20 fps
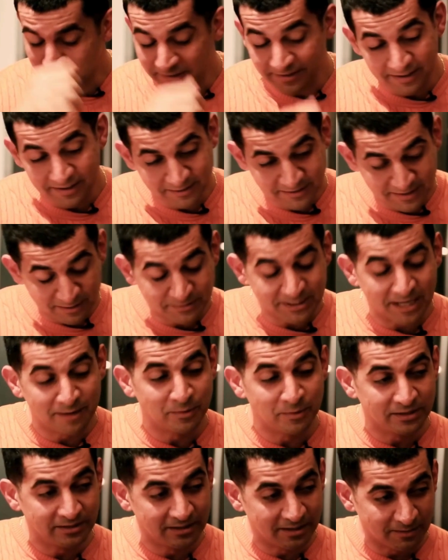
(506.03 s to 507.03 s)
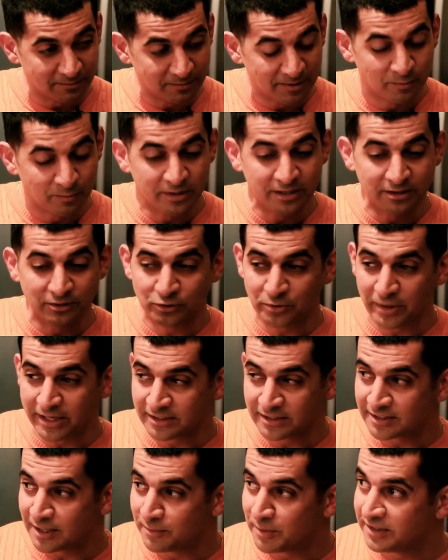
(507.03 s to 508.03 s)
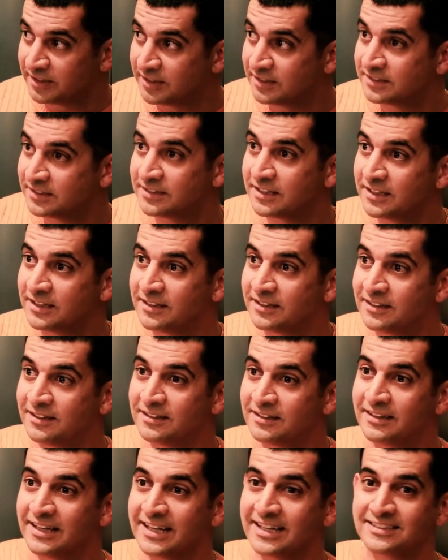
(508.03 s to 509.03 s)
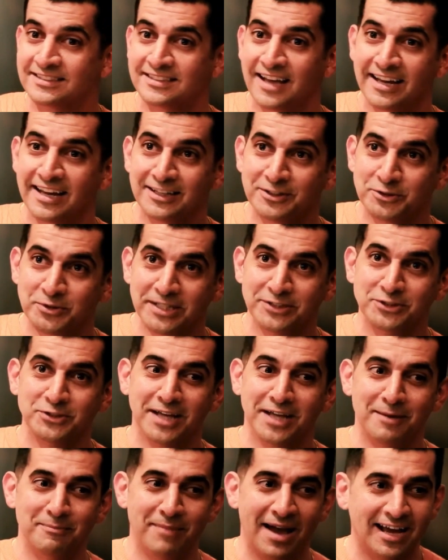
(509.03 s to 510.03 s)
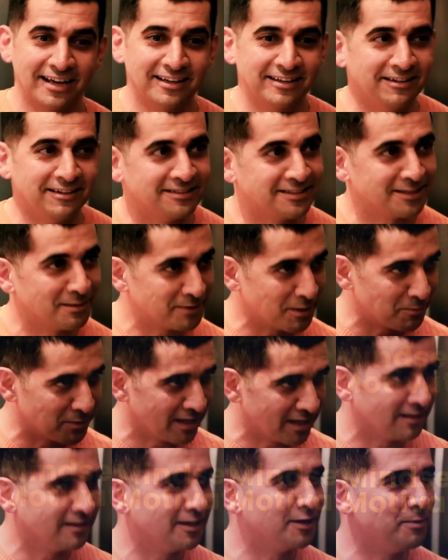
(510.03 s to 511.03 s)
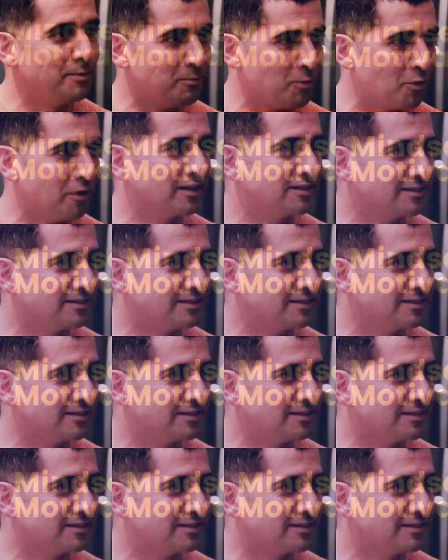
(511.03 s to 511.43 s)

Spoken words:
We think sometimes when we drink some of these exciting drinks you got back here, sometimes we get a little bit more